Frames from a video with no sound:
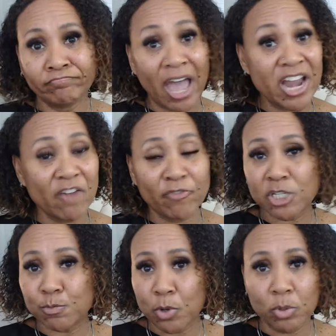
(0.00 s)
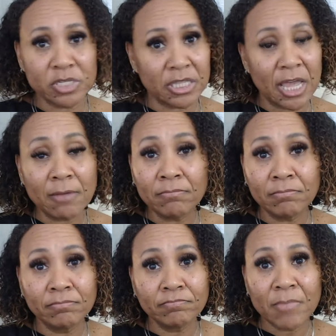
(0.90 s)
I never spoke to them.
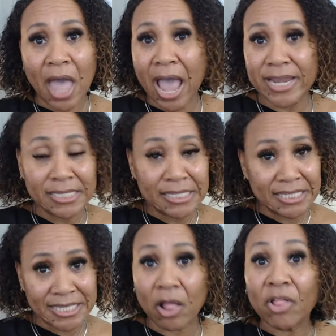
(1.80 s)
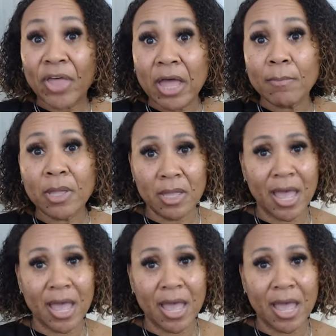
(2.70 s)
I didn't sell them.